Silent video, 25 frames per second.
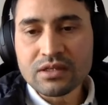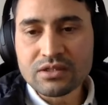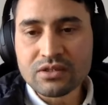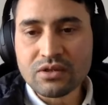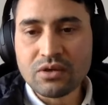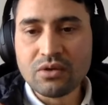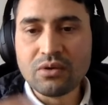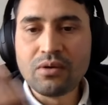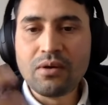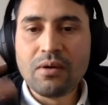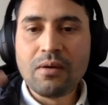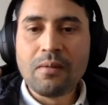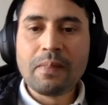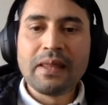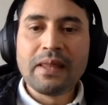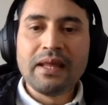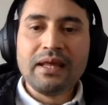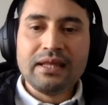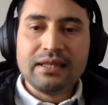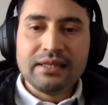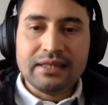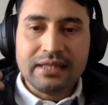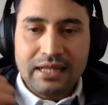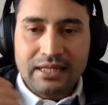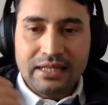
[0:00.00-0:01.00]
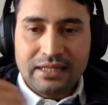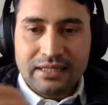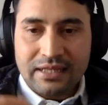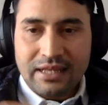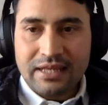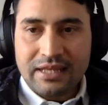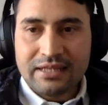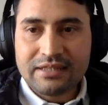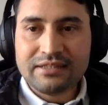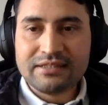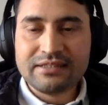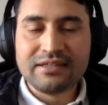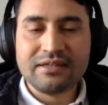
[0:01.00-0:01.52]
So that
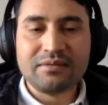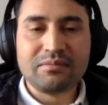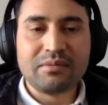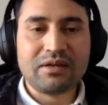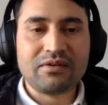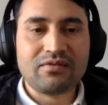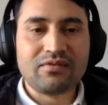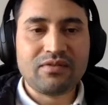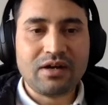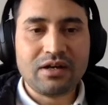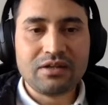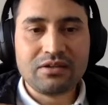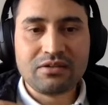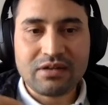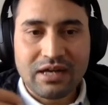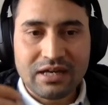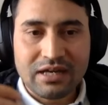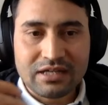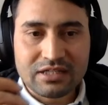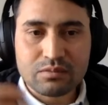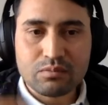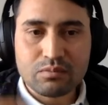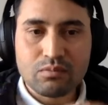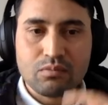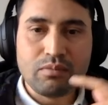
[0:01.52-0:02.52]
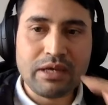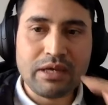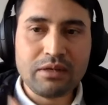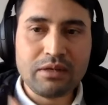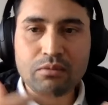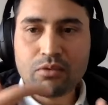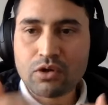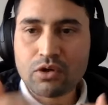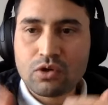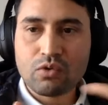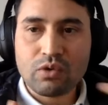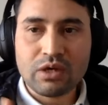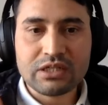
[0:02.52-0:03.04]
led my father to ask many
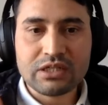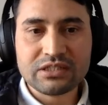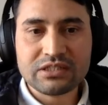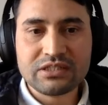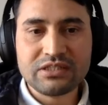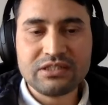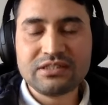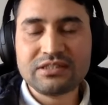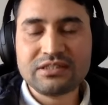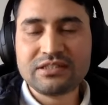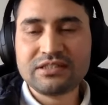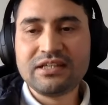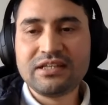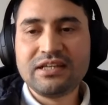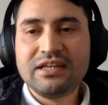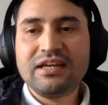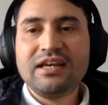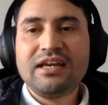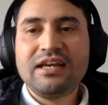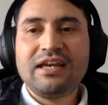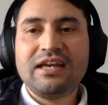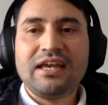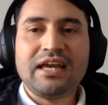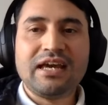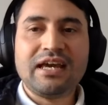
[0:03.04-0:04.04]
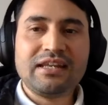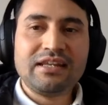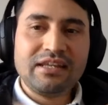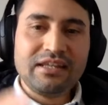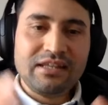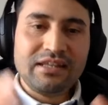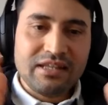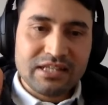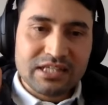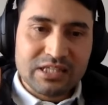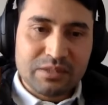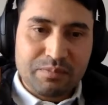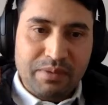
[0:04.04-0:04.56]
more questions. And
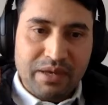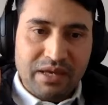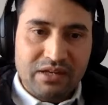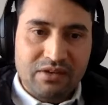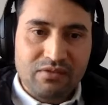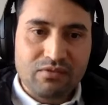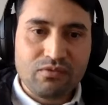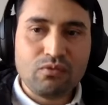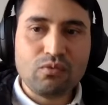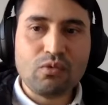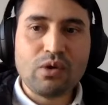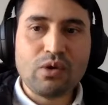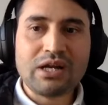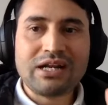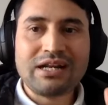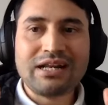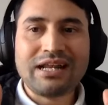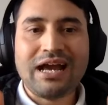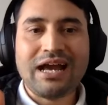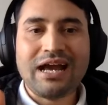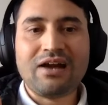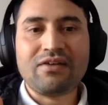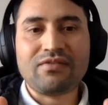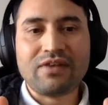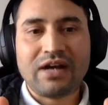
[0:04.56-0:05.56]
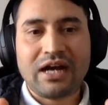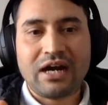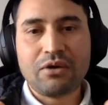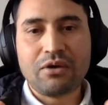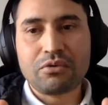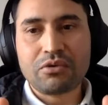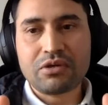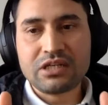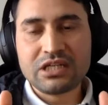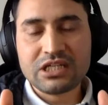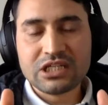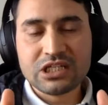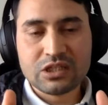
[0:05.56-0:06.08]
in the span of 1.5
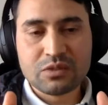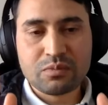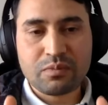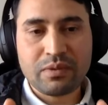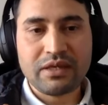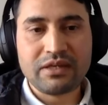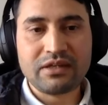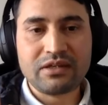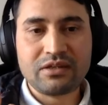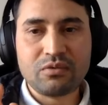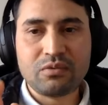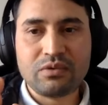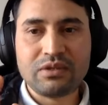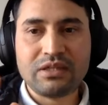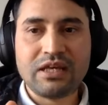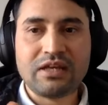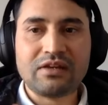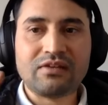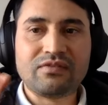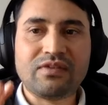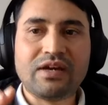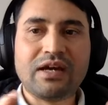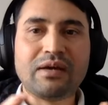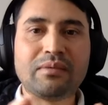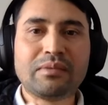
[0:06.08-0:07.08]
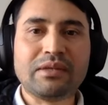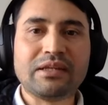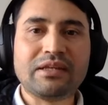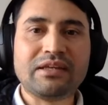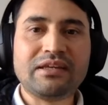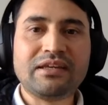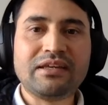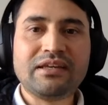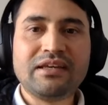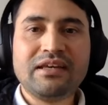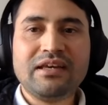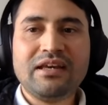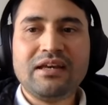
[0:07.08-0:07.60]
hours he spent with that
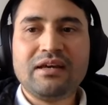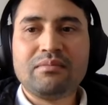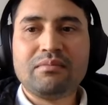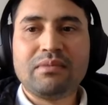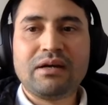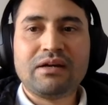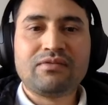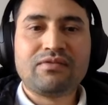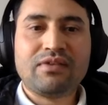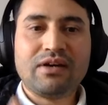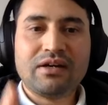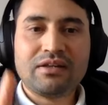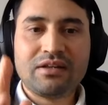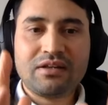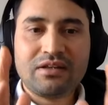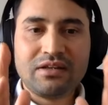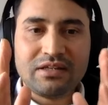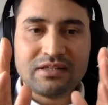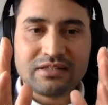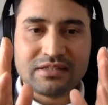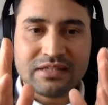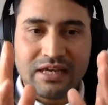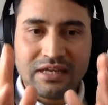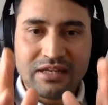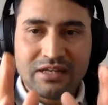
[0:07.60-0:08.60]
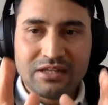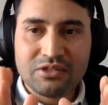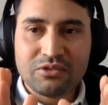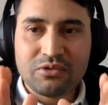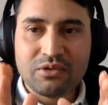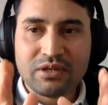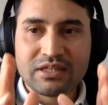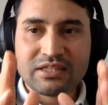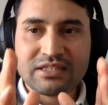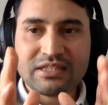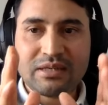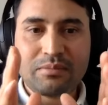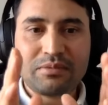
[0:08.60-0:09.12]
family, my father decided
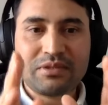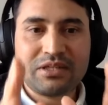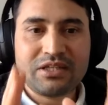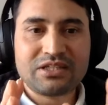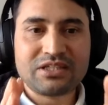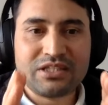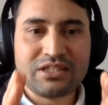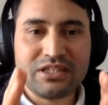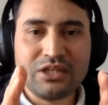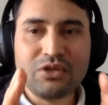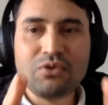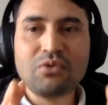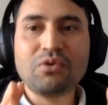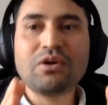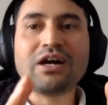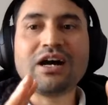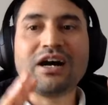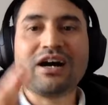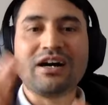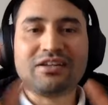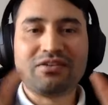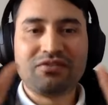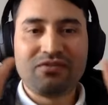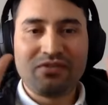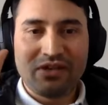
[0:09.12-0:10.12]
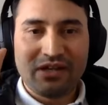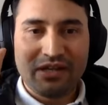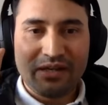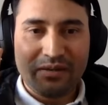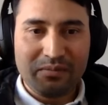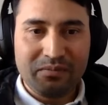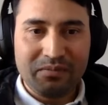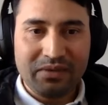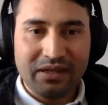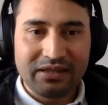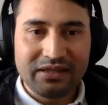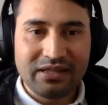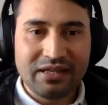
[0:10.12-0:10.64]
to accept this new God for
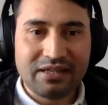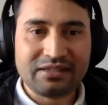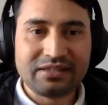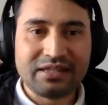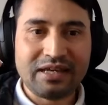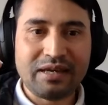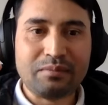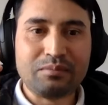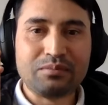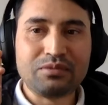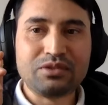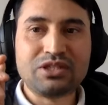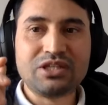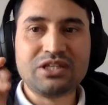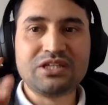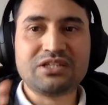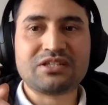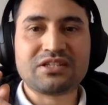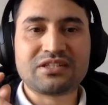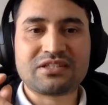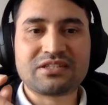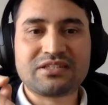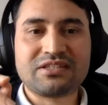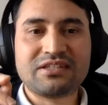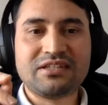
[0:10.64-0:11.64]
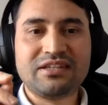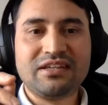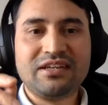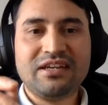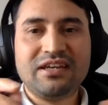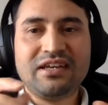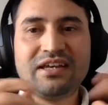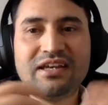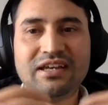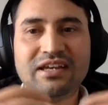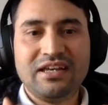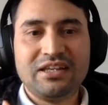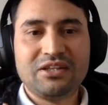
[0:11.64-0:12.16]
him at that time, Jesus,
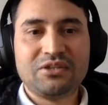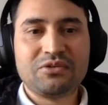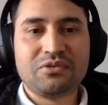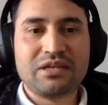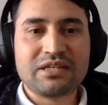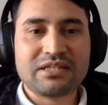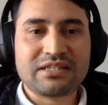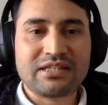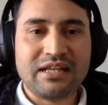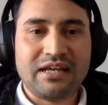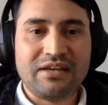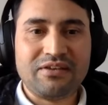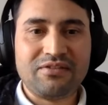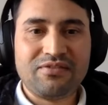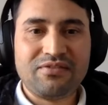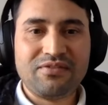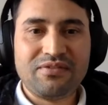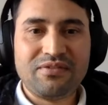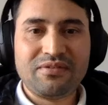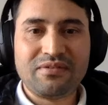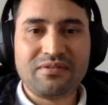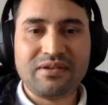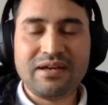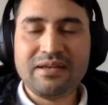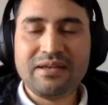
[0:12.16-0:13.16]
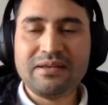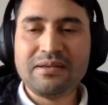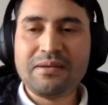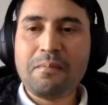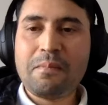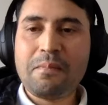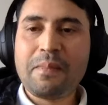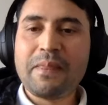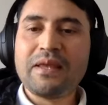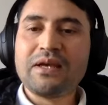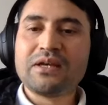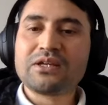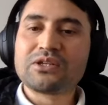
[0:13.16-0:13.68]
into his life, right?
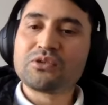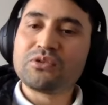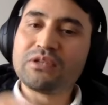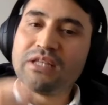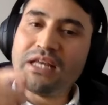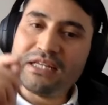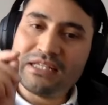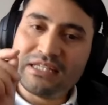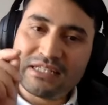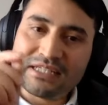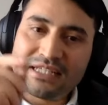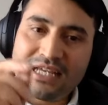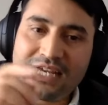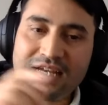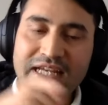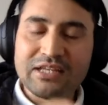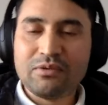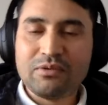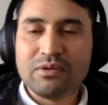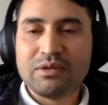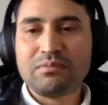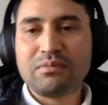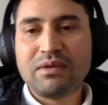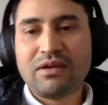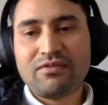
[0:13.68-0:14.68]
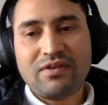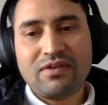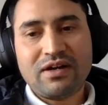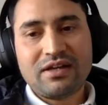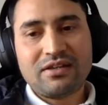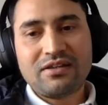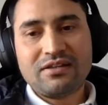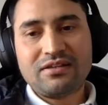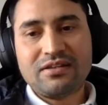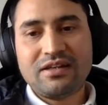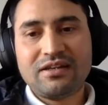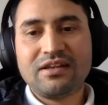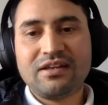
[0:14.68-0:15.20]
So that's exactly what my
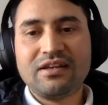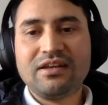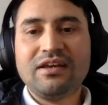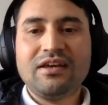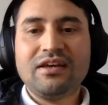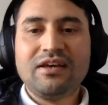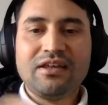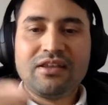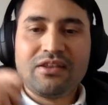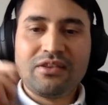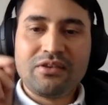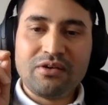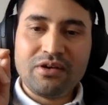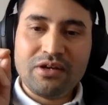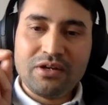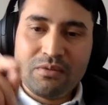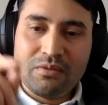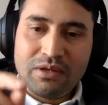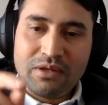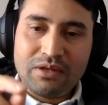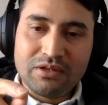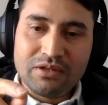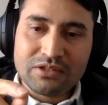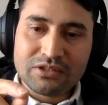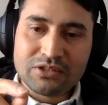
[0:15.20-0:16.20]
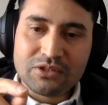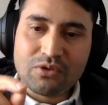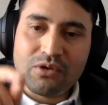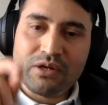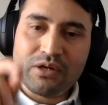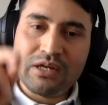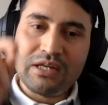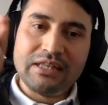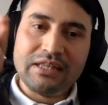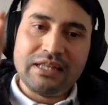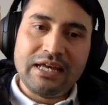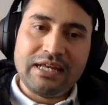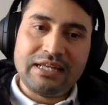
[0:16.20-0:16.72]
father did. 31 years
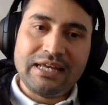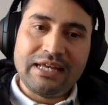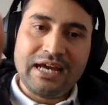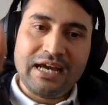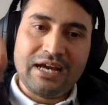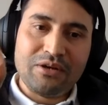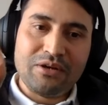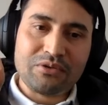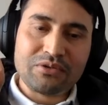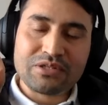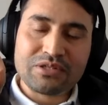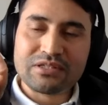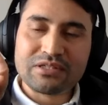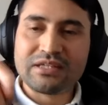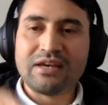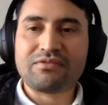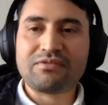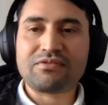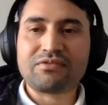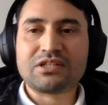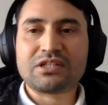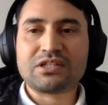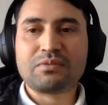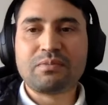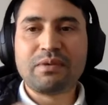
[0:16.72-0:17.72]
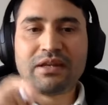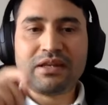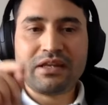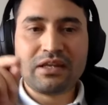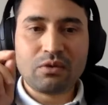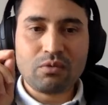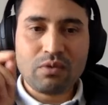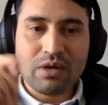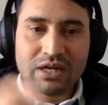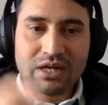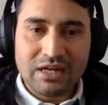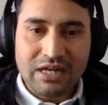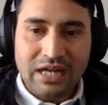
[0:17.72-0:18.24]
ago in that house, after
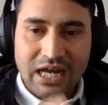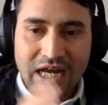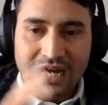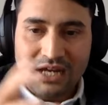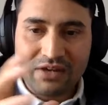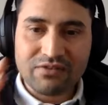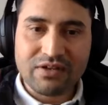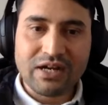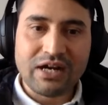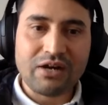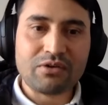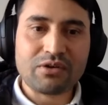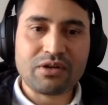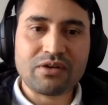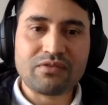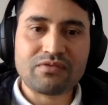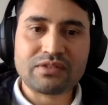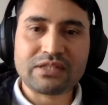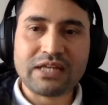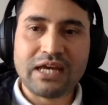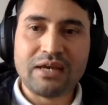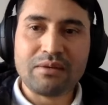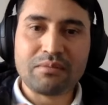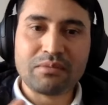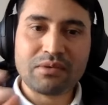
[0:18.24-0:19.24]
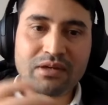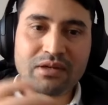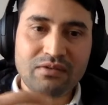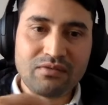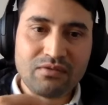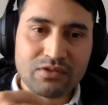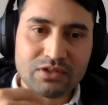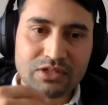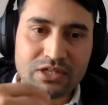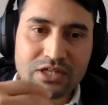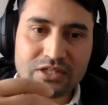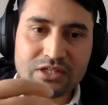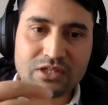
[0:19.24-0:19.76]
spending 1.5 hours of time
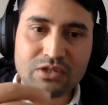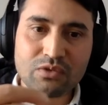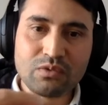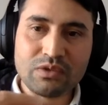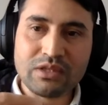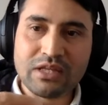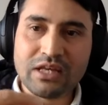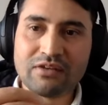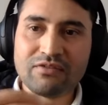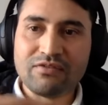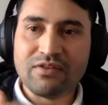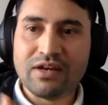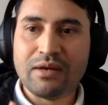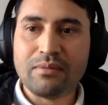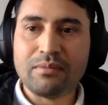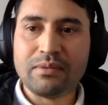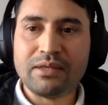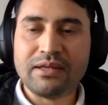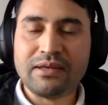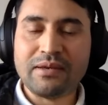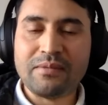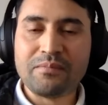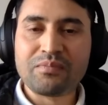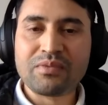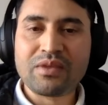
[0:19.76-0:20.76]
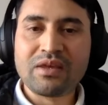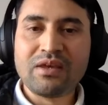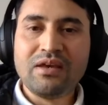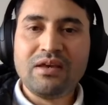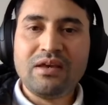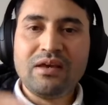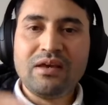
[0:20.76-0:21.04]
conversation with that family,